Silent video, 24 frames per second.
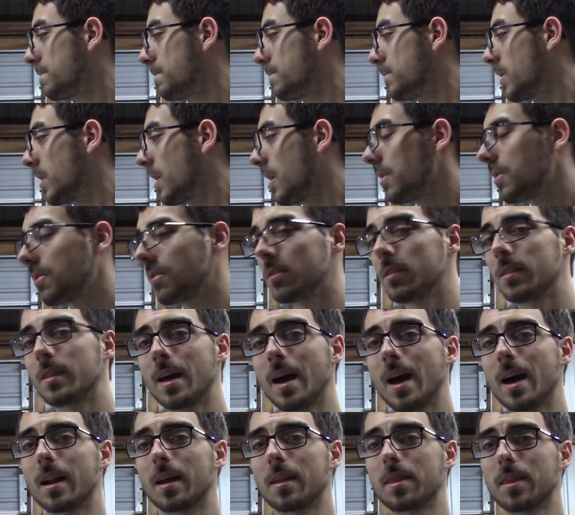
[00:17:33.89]
But other than
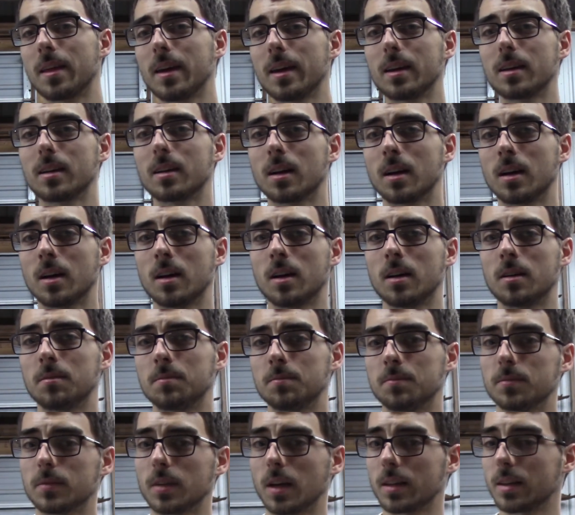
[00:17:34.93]
that, I think
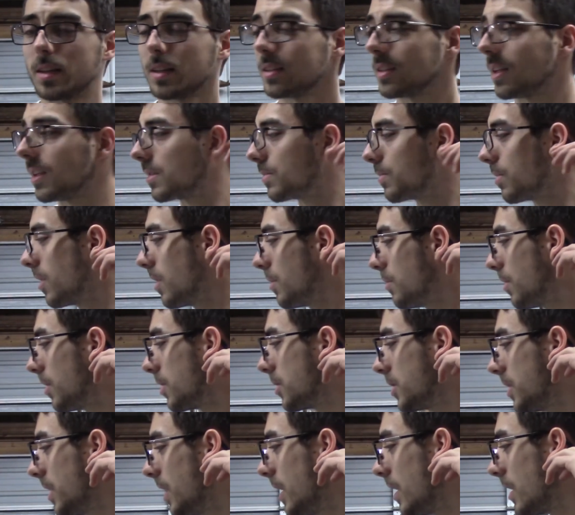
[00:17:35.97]
that's pretty
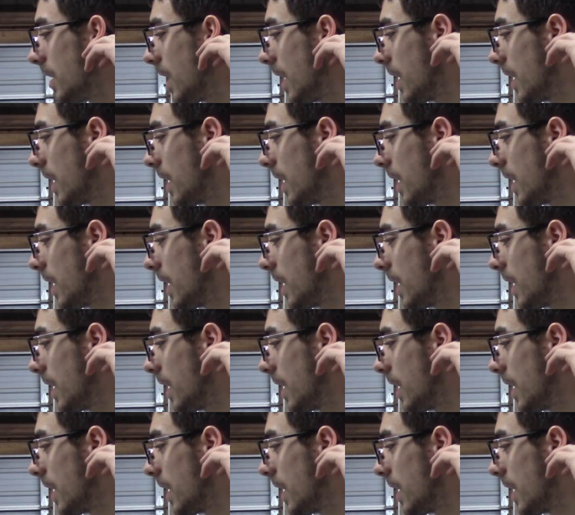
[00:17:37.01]
much it.